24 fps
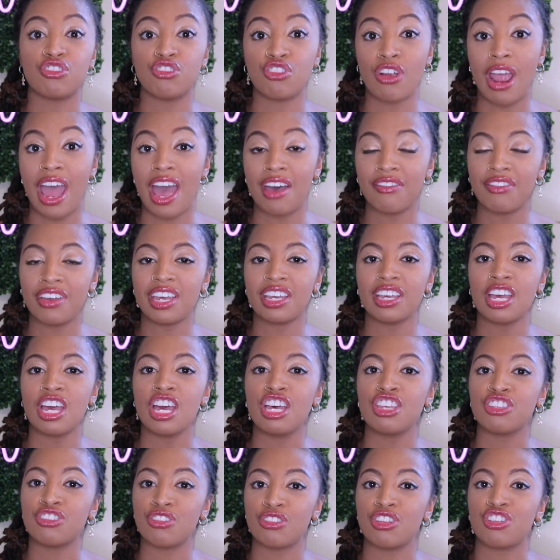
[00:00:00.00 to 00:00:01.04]
traffic,
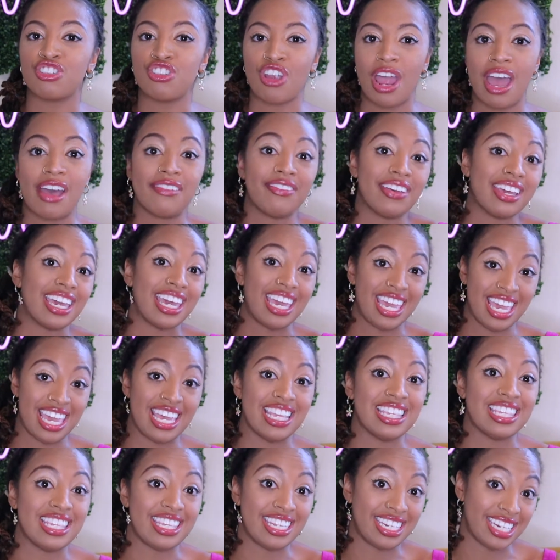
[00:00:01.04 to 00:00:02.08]
so the traffic
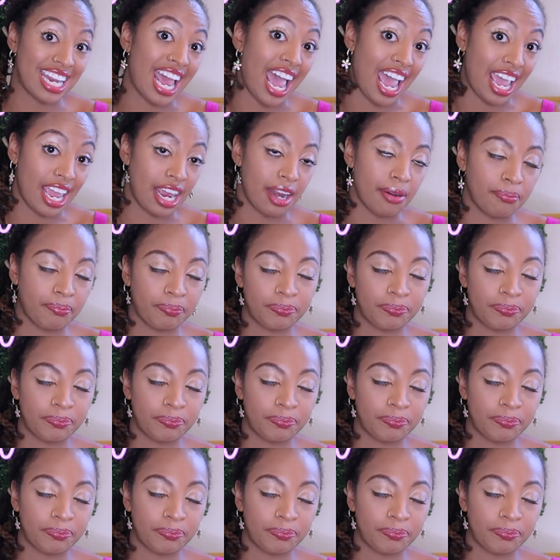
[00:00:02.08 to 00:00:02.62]
is tight.